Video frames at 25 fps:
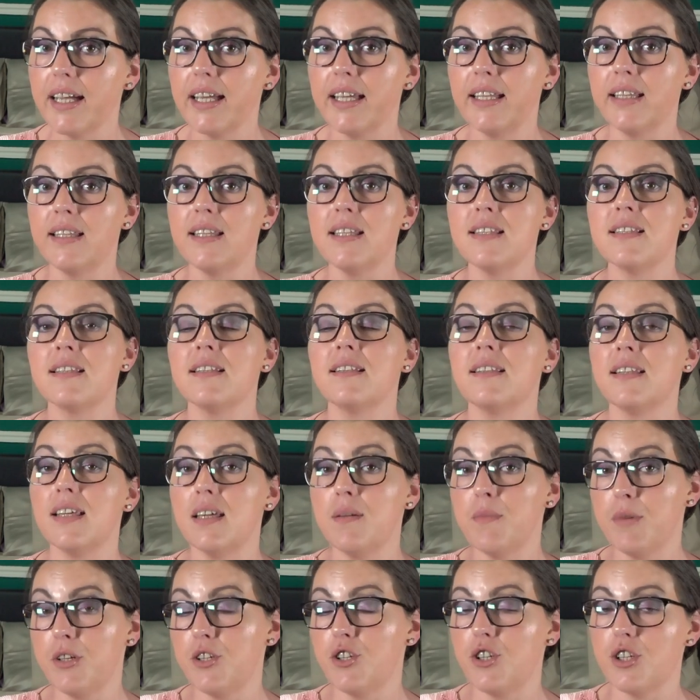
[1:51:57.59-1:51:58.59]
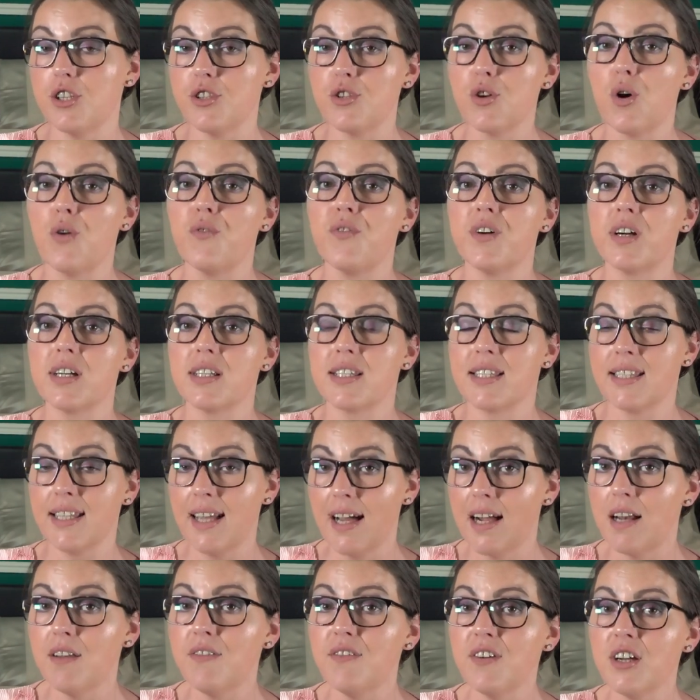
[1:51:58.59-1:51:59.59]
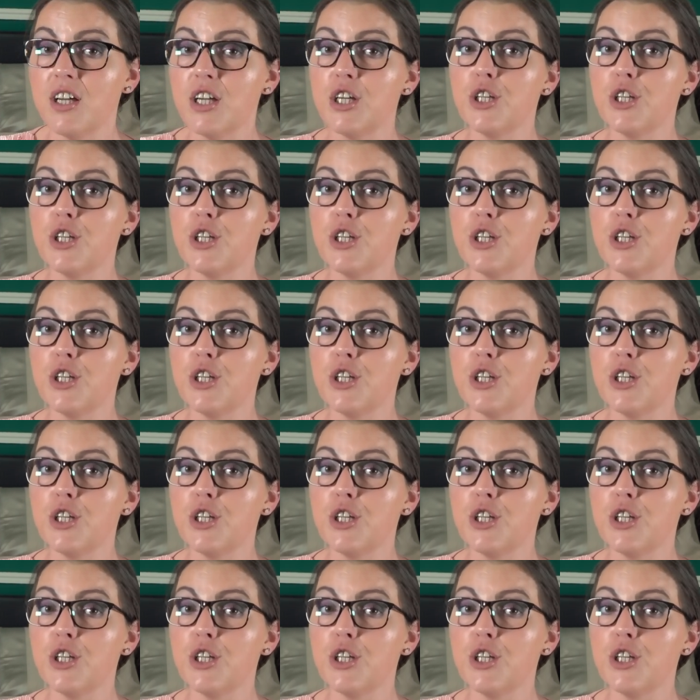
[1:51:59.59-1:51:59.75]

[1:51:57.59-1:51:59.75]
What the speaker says: indecent images of herself